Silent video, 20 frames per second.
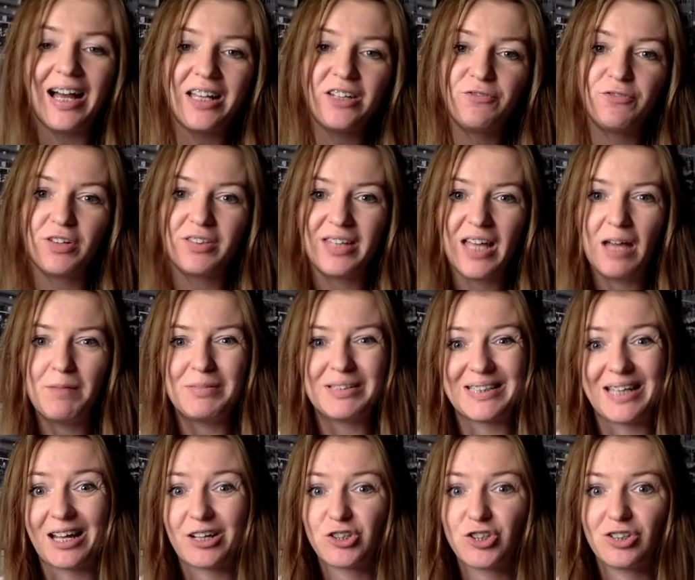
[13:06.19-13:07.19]
and for them it's
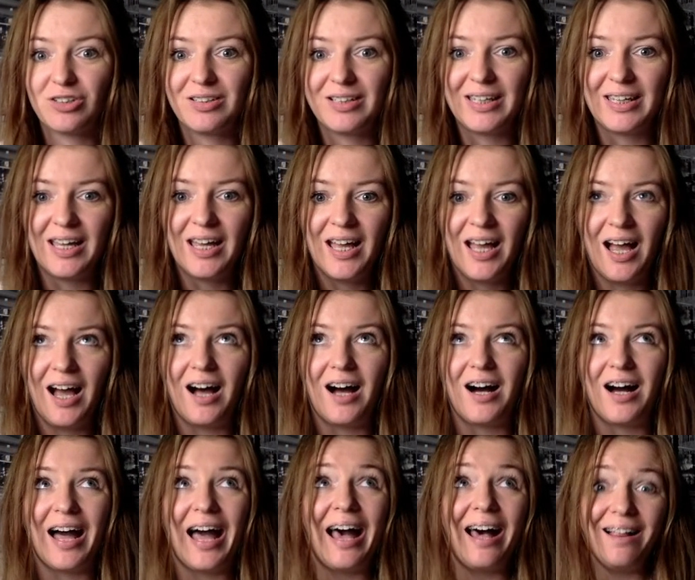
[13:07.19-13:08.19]
actually
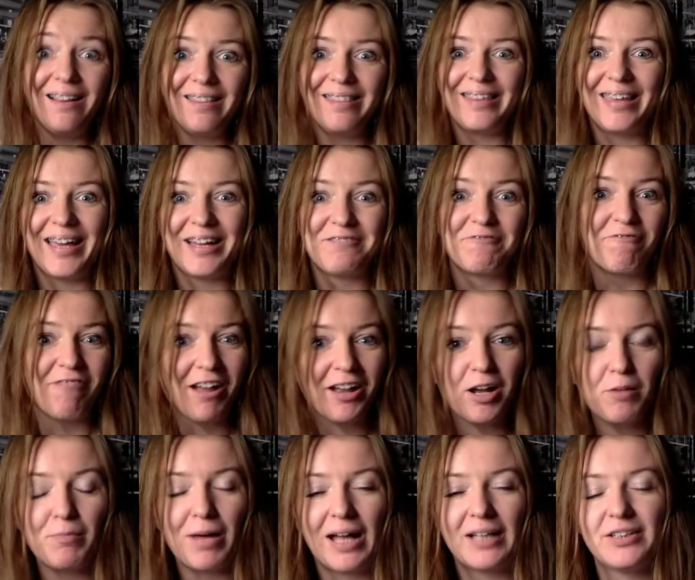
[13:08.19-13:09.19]
healthy and
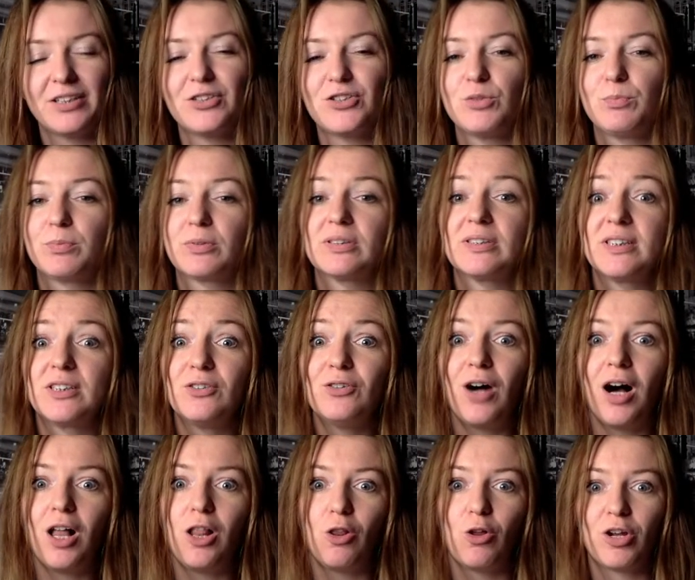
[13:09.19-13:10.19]
recommended to pursue
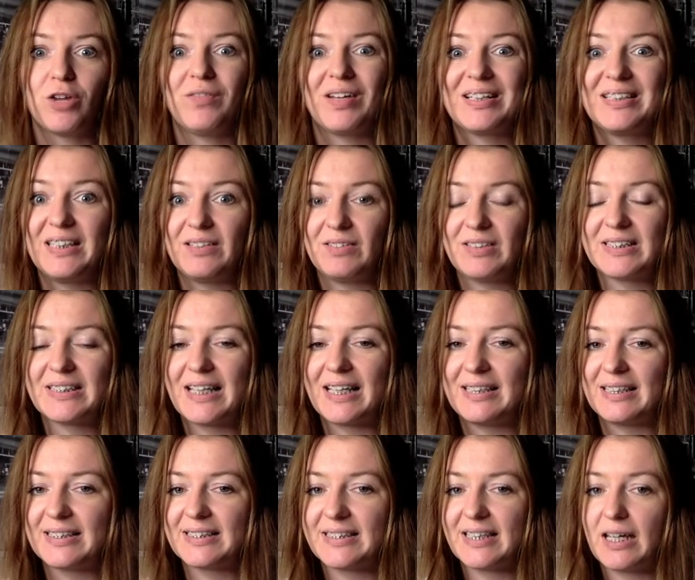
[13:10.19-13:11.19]
a lot of activities at
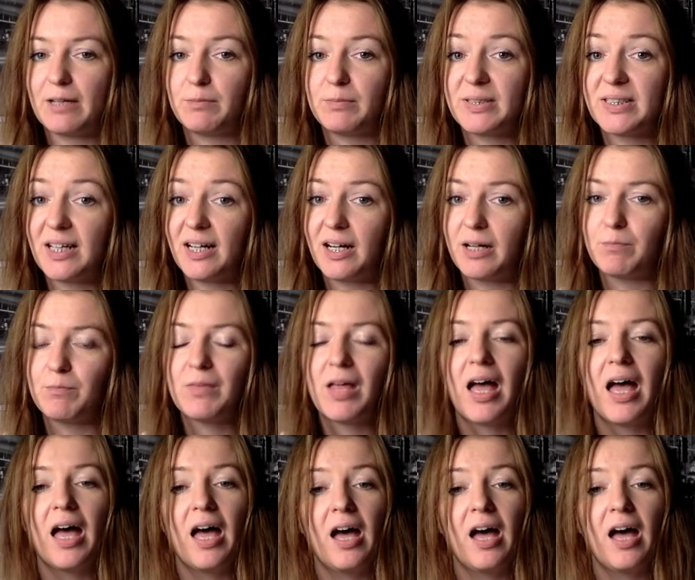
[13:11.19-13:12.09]
the same time.